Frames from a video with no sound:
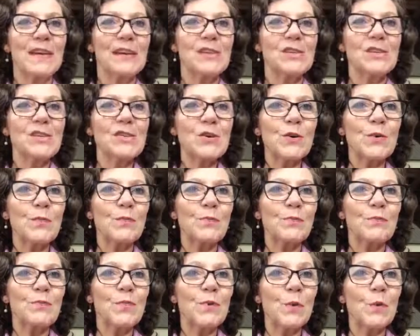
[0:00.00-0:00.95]
So
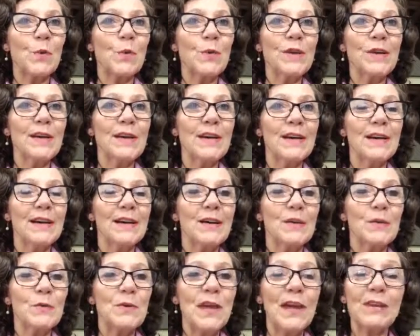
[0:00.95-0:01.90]
we
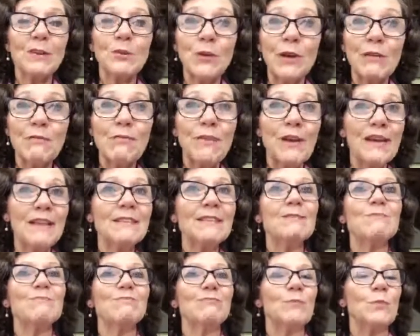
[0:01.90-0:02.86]
had great faith.
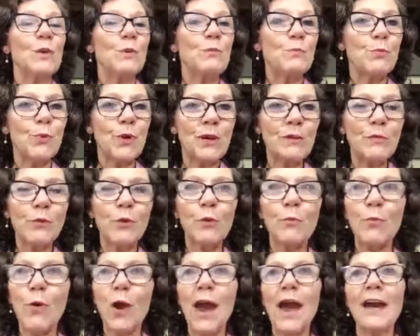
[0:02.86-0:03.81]
We prayed for a
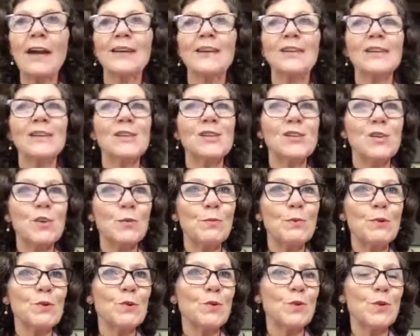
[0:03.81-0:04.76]
miraculous
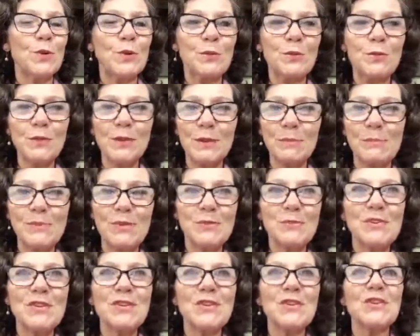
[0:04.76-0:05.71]
open door for them to
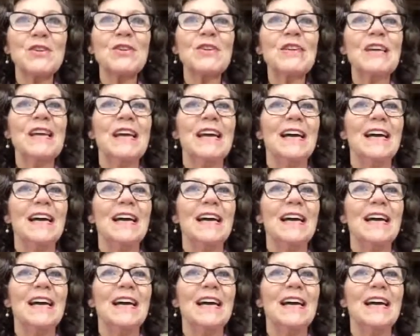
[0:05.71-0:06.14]
return.